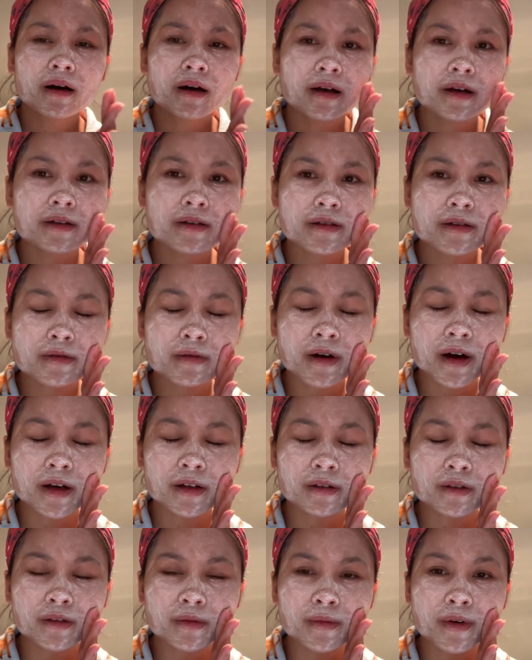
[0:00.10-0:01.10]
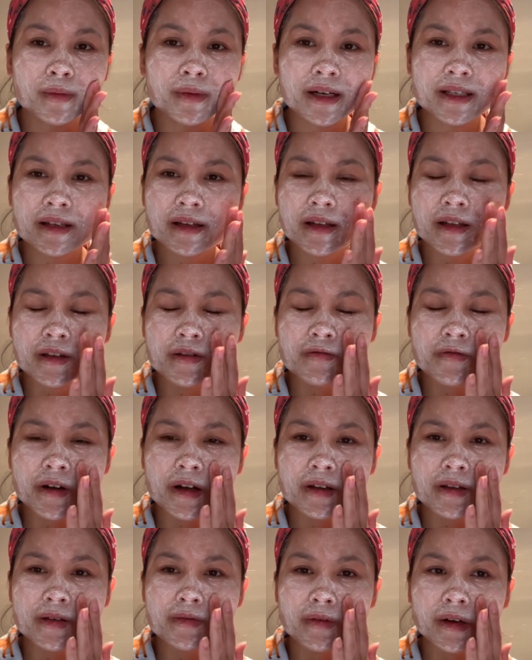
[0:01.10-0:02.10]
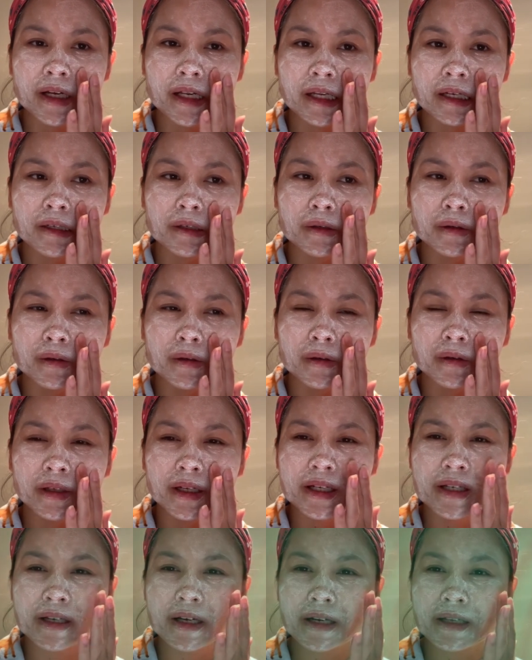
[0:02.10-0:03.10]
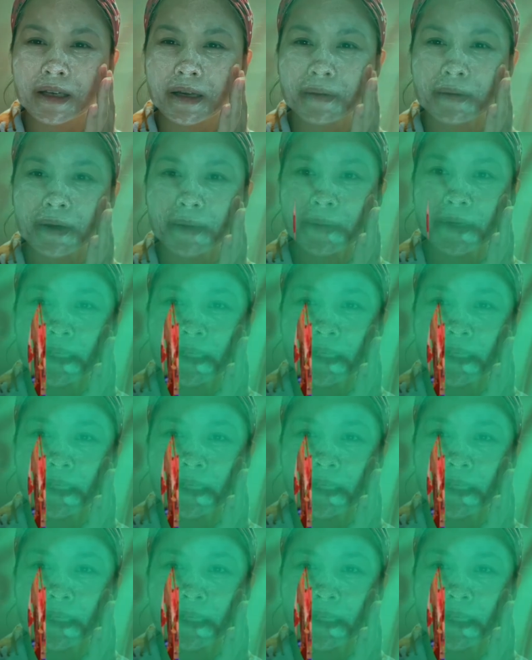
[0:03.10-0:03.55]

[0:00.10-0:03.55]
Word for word: It's too hard to move, as in it feels really good. It's a bit...